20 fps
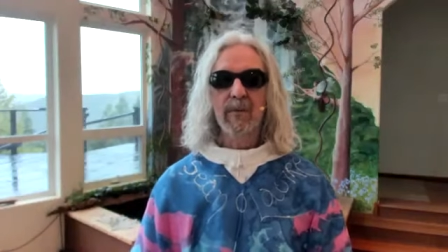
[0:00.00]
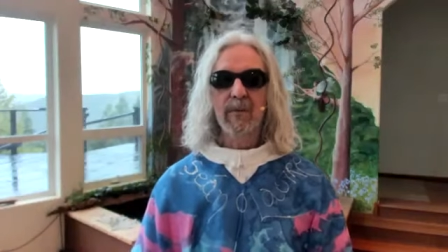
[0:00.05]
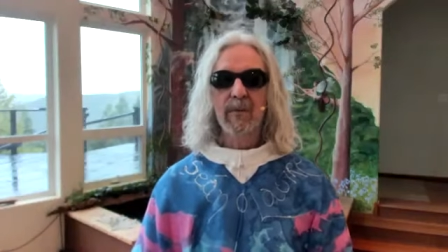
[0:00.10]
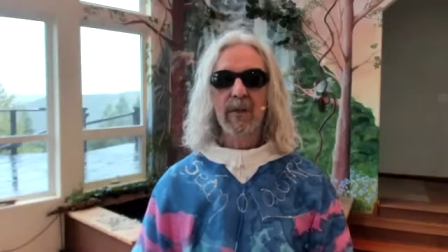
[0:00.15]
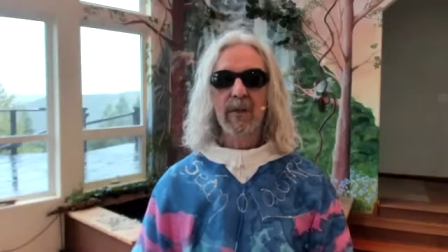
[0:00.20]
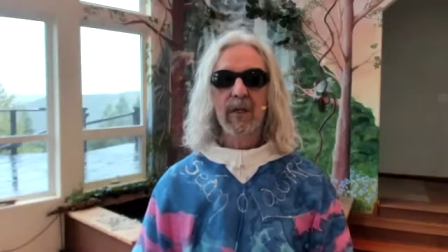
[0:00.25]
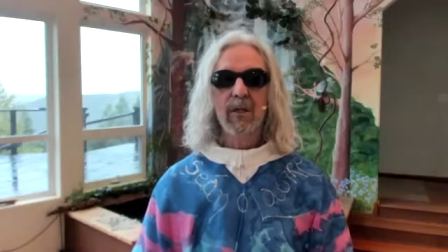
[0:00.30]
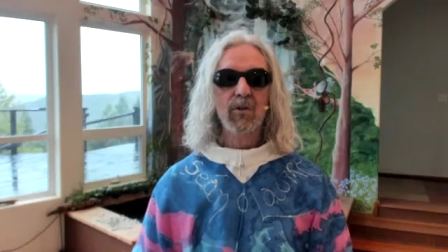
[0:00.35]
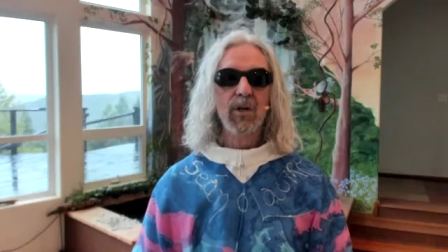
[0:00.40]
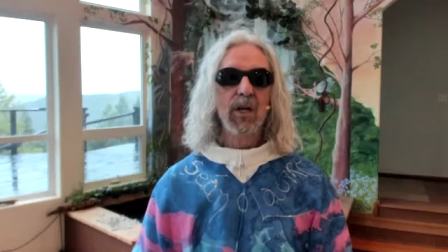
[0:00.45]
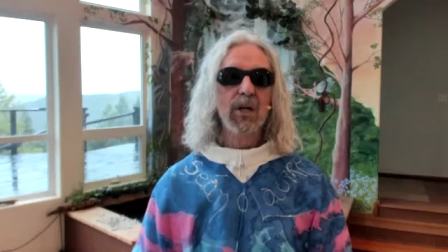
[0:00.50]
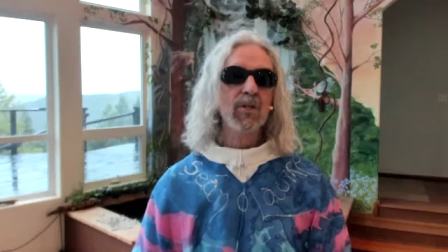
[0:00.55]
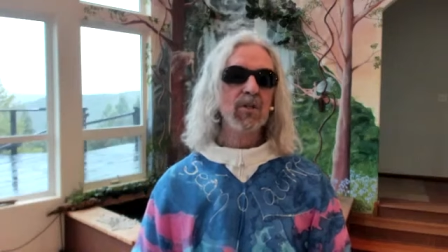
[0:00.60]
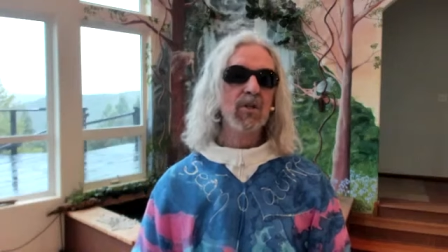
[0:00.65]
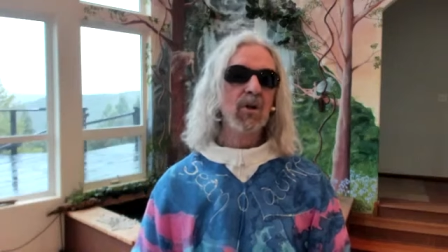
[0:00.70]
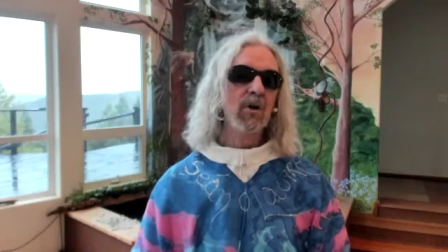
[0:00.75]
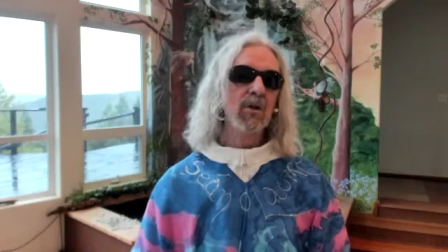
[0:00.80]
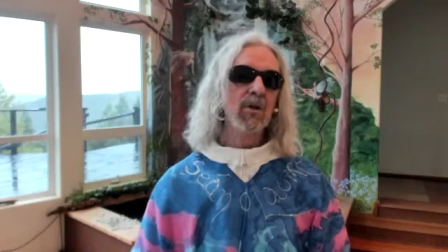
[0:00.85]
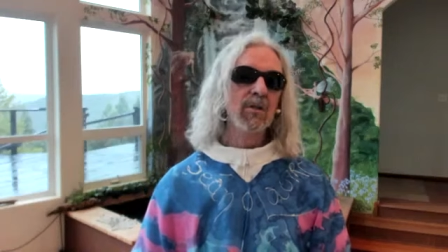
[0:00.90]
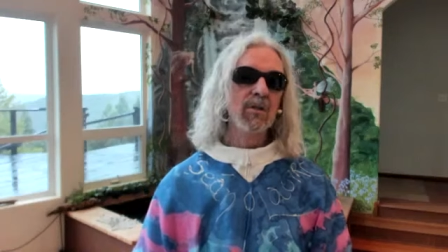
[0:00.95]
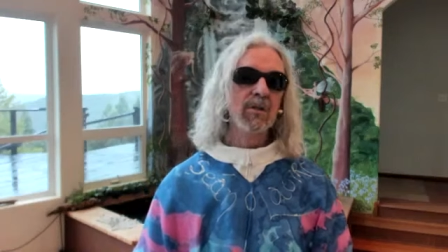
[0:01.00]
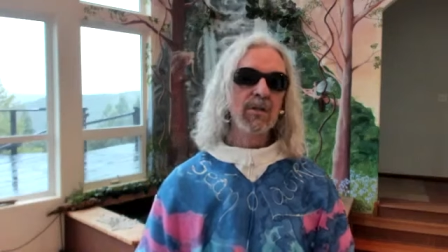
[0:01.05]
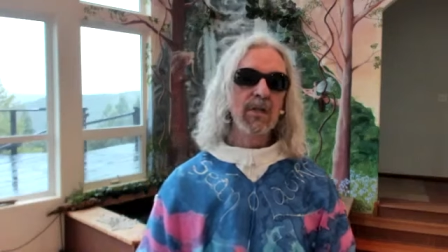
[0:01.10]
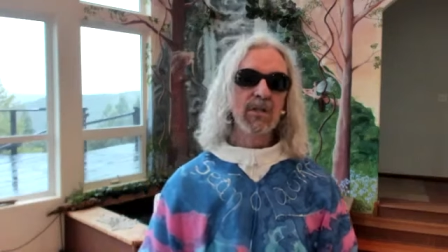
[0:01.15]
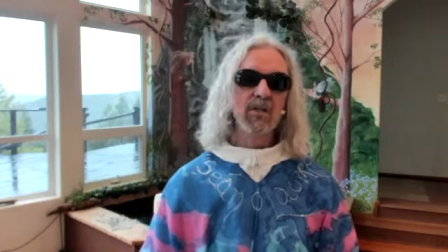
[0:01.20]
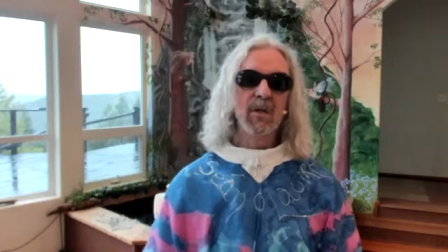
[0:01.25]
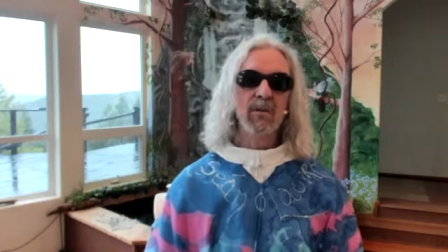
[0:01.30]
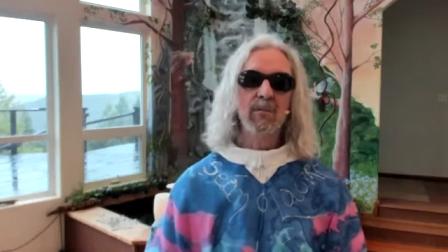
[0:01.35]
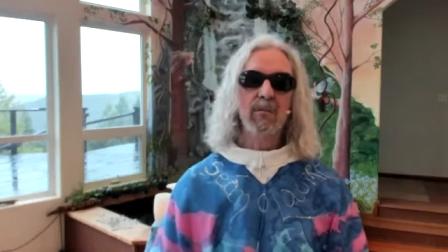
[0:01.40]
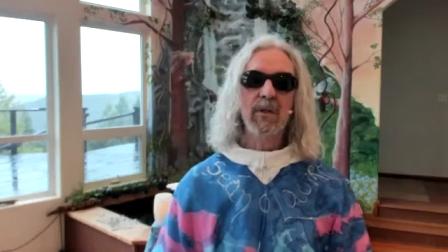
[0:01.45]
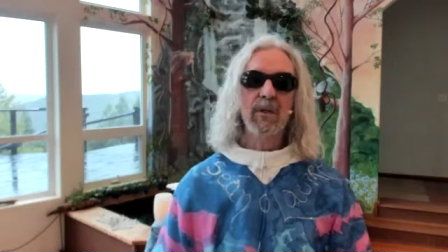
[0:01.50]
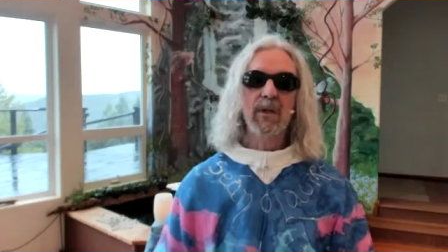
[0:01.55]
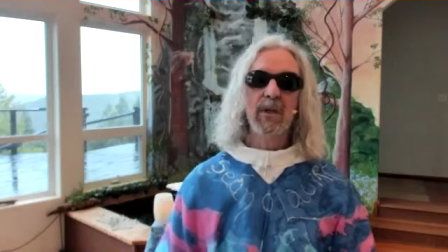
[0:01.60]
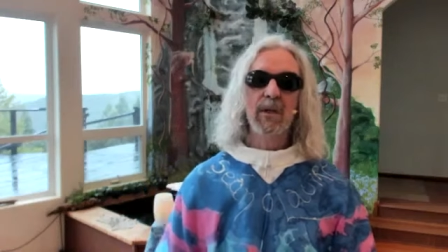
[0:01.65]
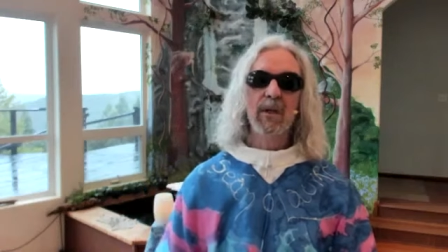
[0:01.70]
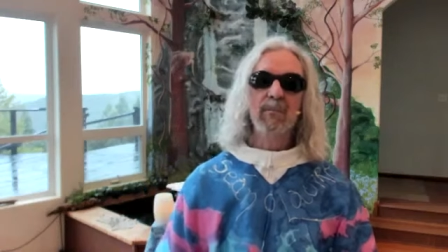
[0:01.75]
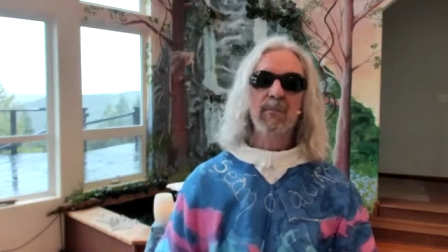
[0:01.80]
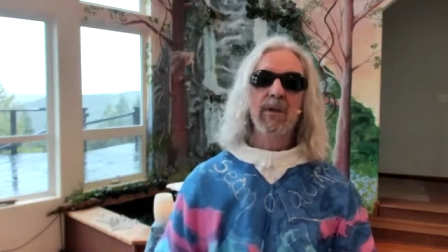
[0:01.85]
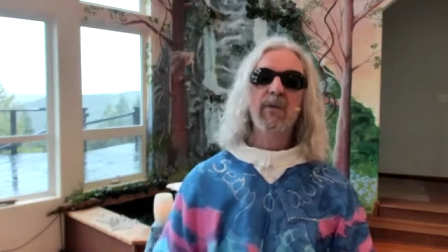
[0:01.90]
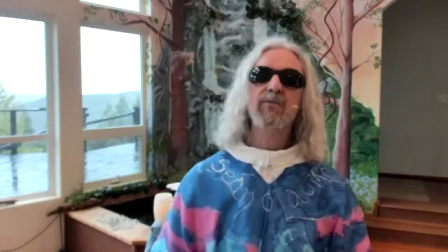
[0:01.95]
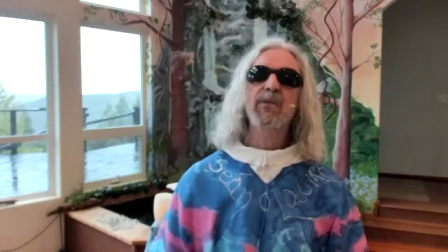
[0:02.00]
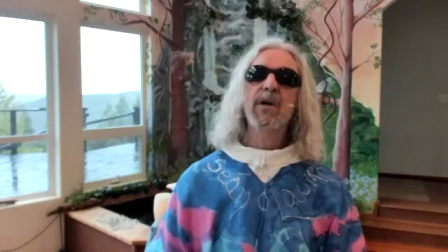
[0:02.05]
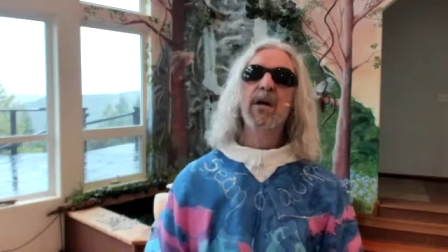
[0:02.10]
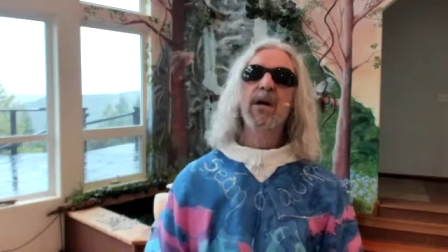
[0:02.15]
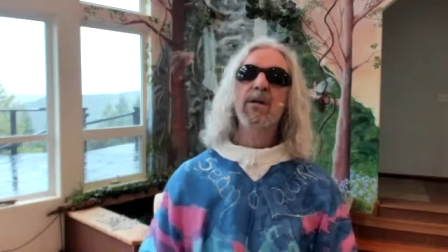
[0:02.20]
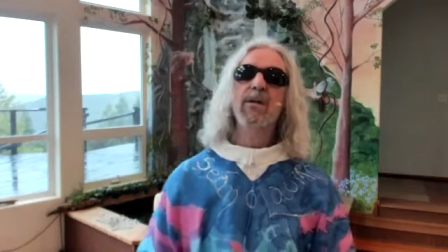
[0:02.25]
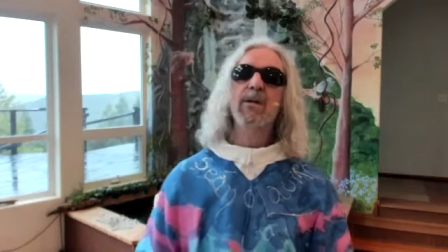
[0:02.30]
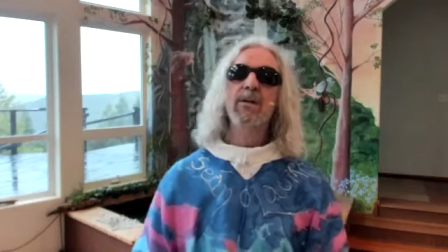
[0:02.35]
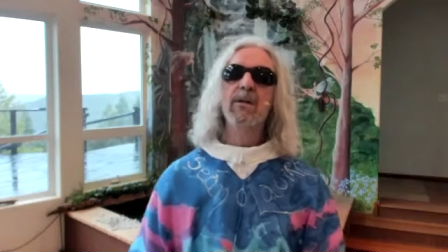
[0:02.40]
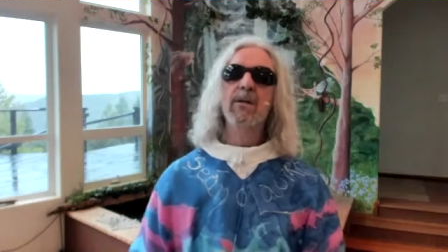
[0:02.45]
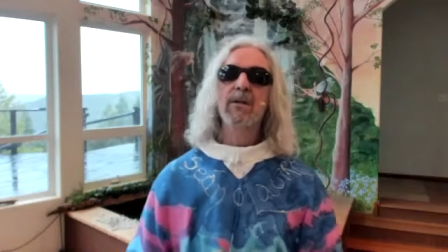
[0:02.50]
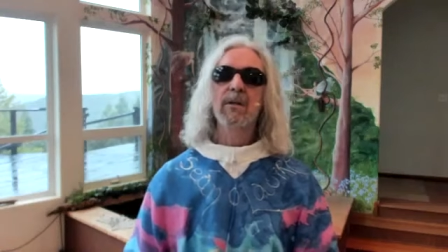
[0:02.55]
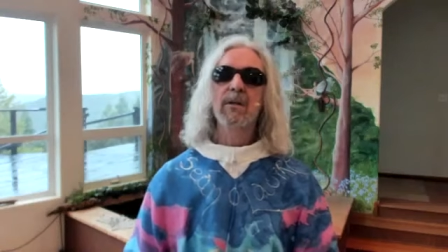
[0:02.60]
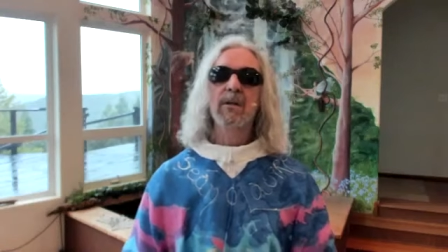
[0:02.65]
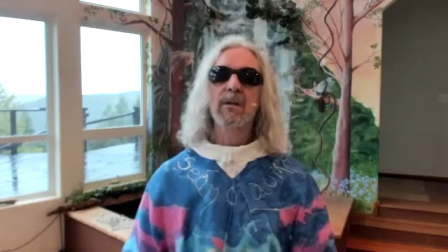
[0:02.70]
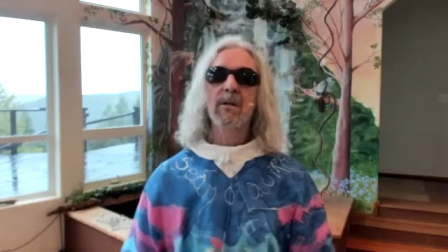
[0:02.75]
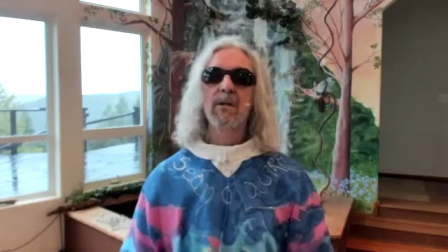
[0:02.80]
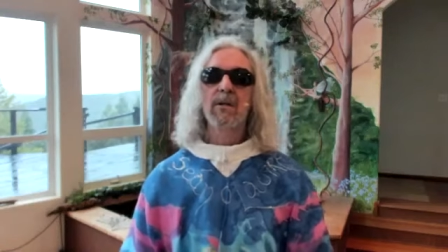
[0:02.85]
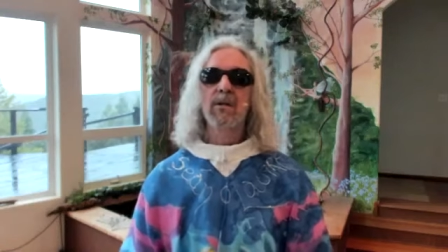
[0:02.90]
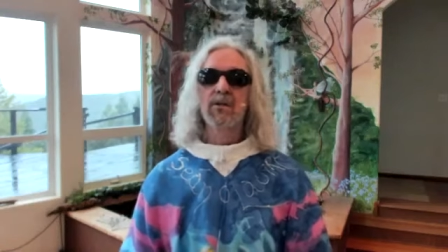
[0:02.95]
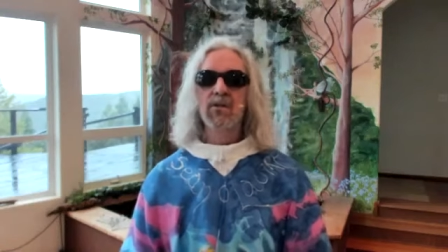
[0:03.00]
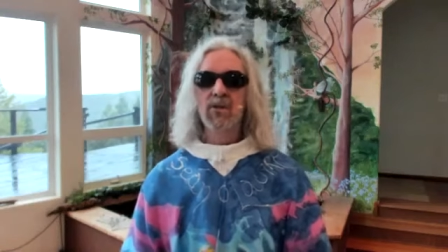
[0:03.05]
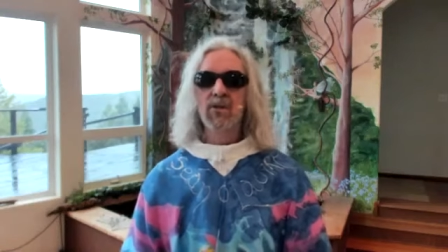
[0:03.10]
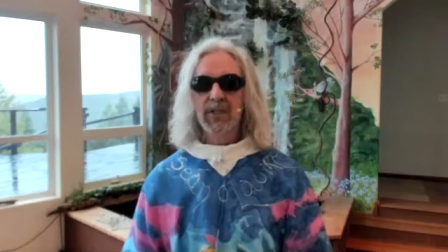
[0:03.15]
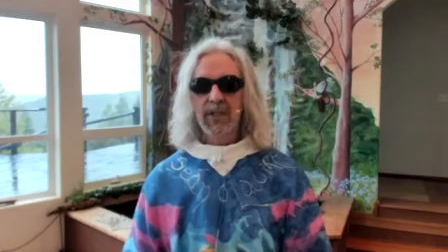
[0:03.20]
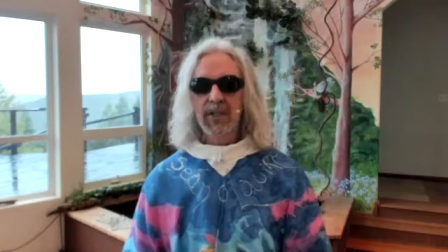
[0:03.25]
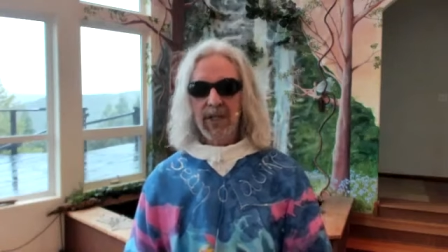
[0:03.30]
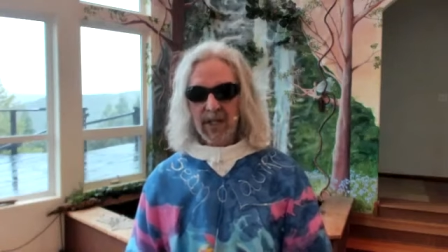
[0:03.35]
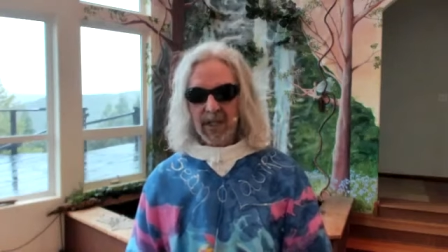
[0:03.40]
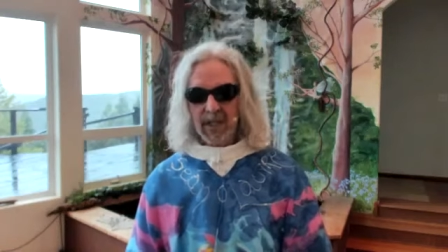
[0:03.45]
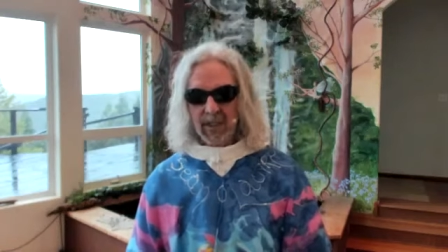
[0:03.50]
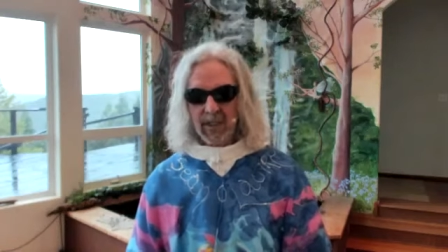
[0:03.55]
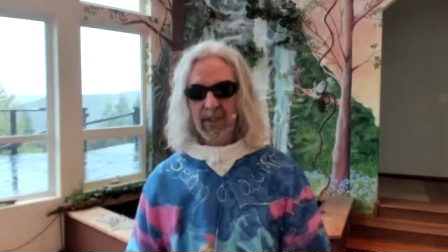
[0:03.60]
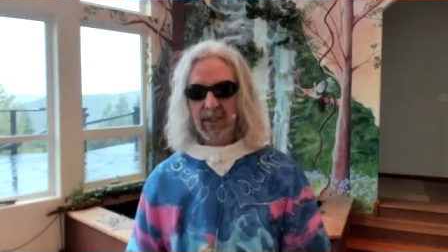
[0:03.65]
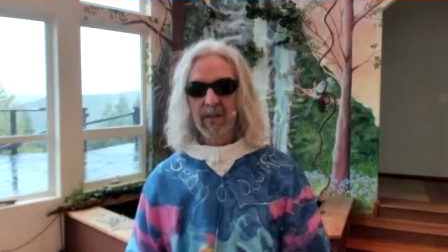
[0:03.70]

And Christ turns and says to him, my friend, today